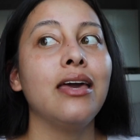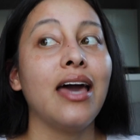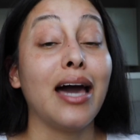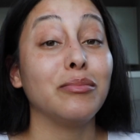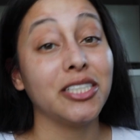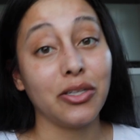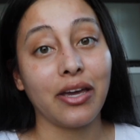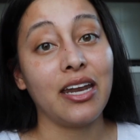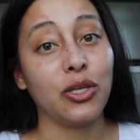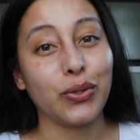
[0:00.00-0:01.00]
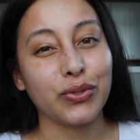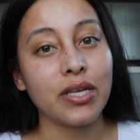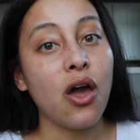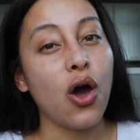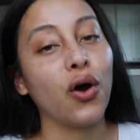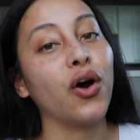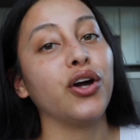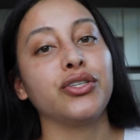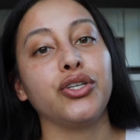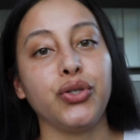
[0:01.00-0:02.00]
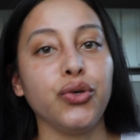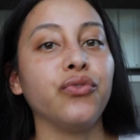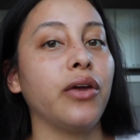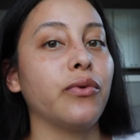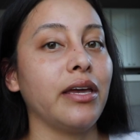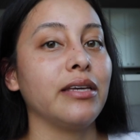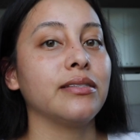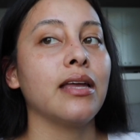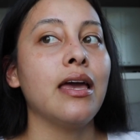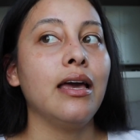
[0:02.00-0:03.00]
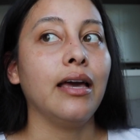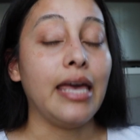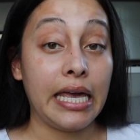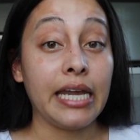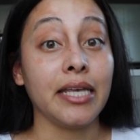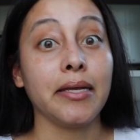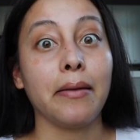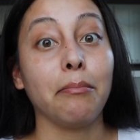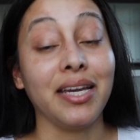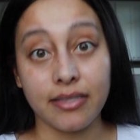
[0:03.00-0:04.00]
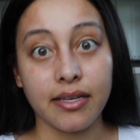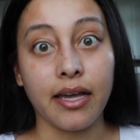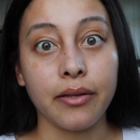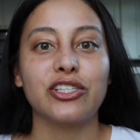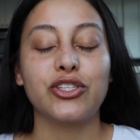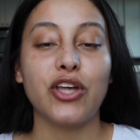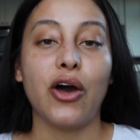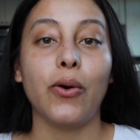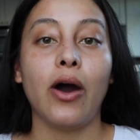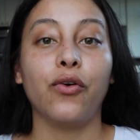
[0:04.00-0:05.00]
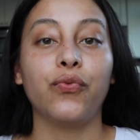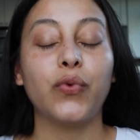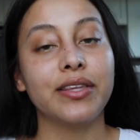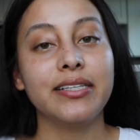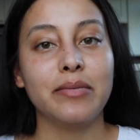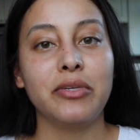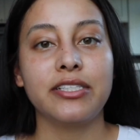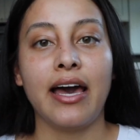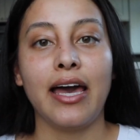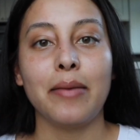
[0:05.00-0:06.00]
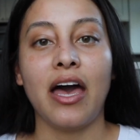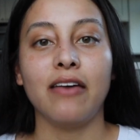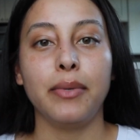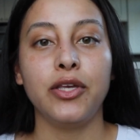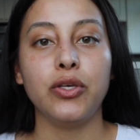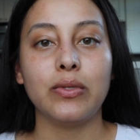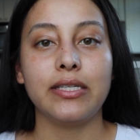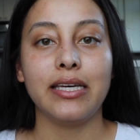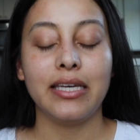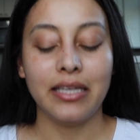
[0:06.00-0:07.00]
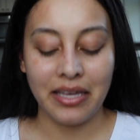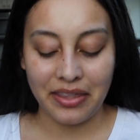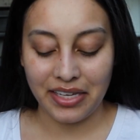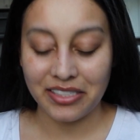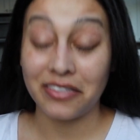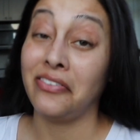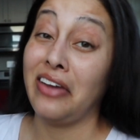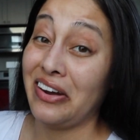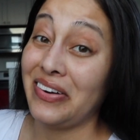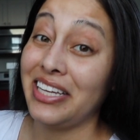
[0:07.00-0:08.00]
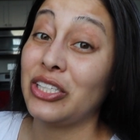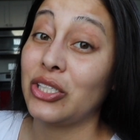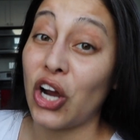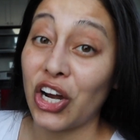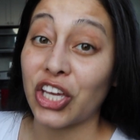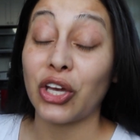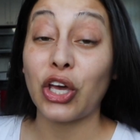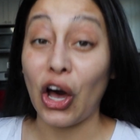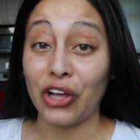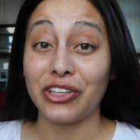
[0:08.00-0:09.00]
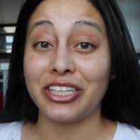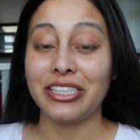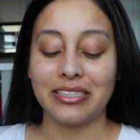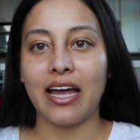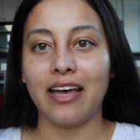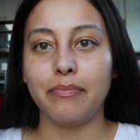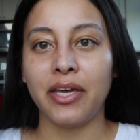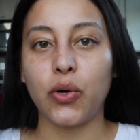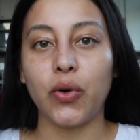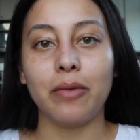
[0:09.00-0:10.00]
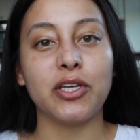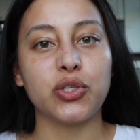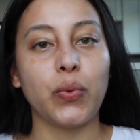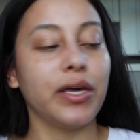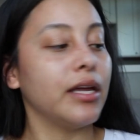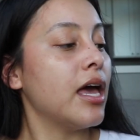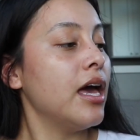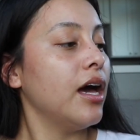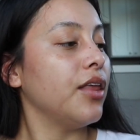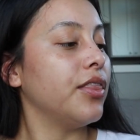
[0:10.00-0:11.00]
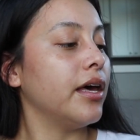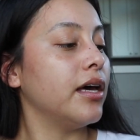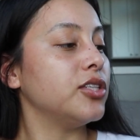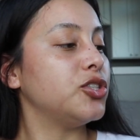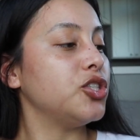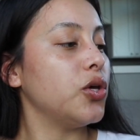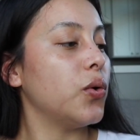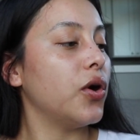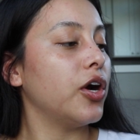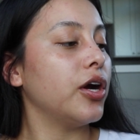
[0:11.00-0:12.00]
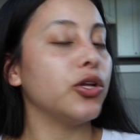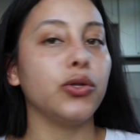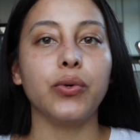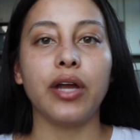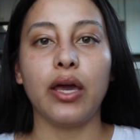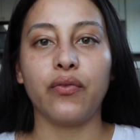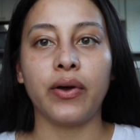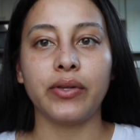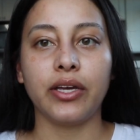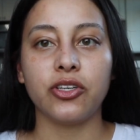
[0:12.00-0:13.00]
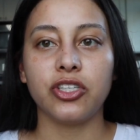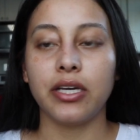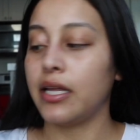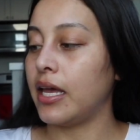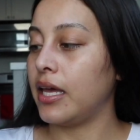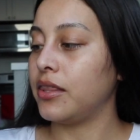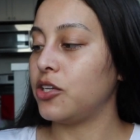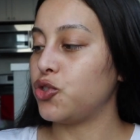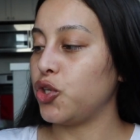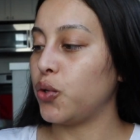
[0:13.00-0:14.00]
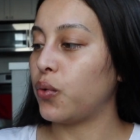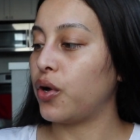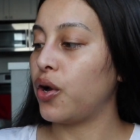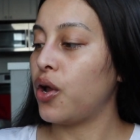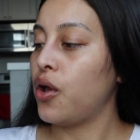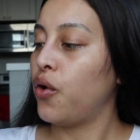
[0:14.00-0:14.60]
I'm still getting those harsh UV rays hitting my skin. So for the summertime, I've been using these very dark colors. I've been going between the DIOR Nude Air Foundation and the DIOR